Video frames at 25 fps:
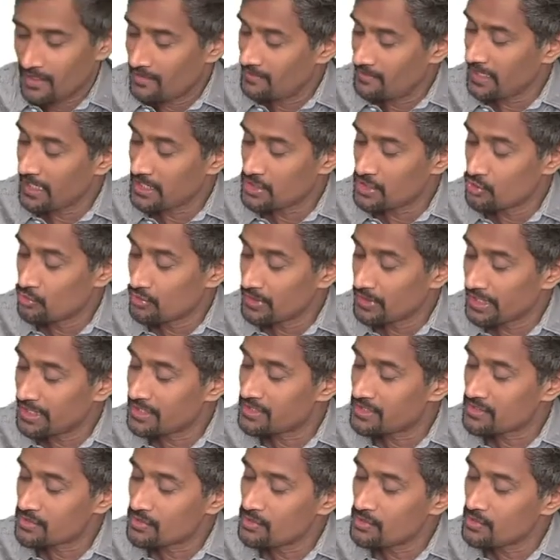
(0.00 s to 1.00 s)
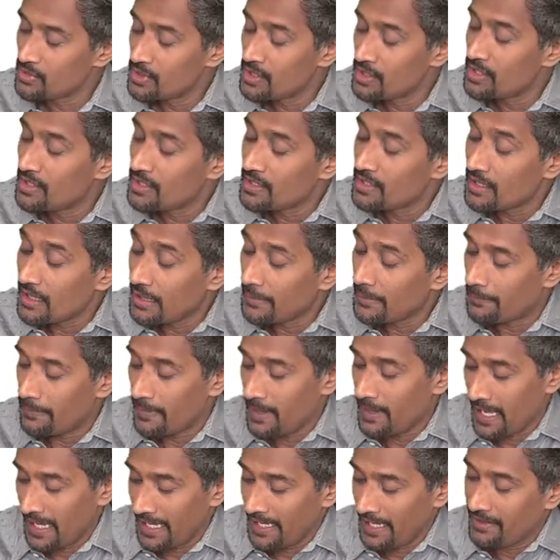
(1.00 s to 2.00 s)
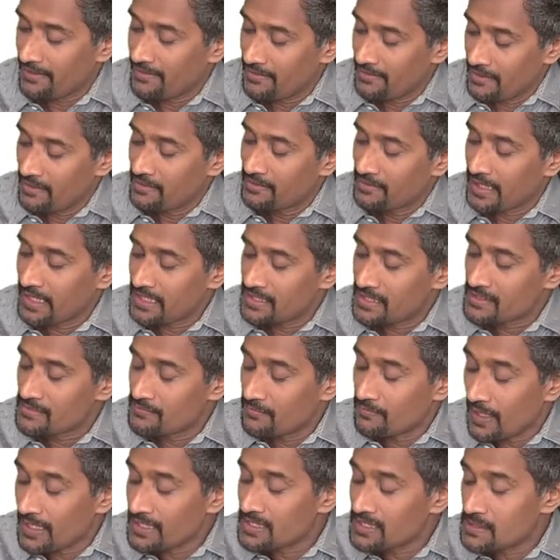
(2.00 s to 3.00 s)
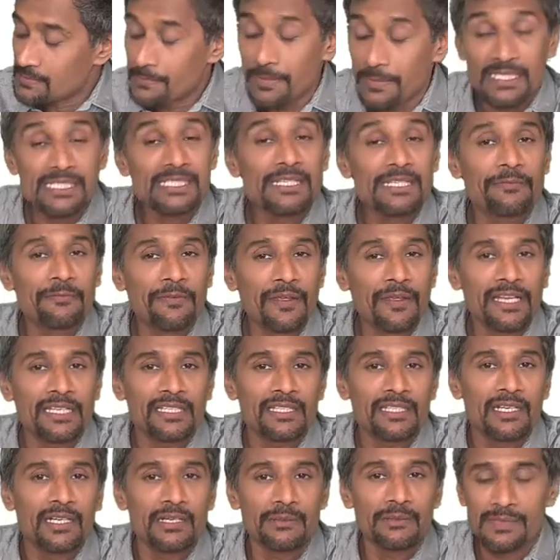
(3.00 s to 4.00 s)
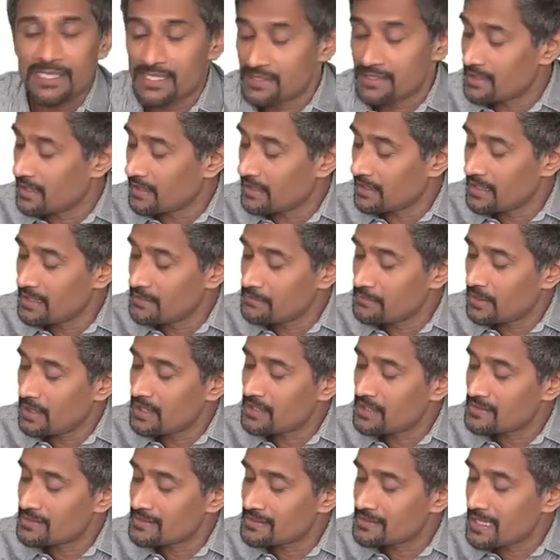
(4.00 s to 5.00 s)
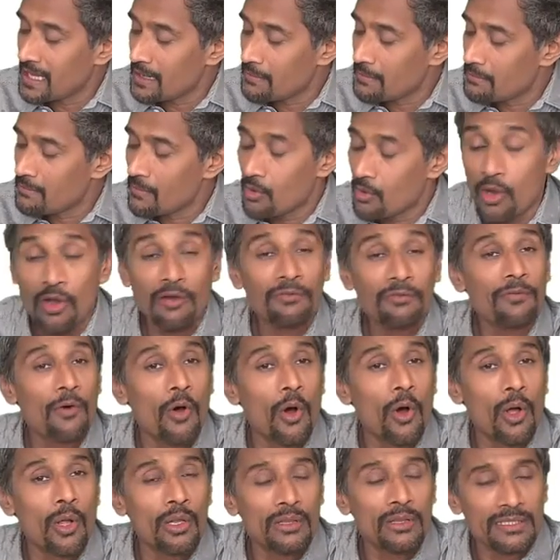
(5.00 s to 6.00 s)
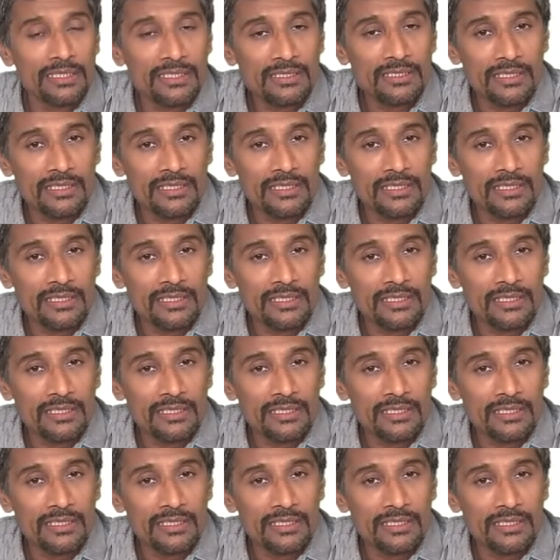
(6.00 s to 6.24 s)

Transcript: that you need to apply. That is, one specific term is nothing but sum of all the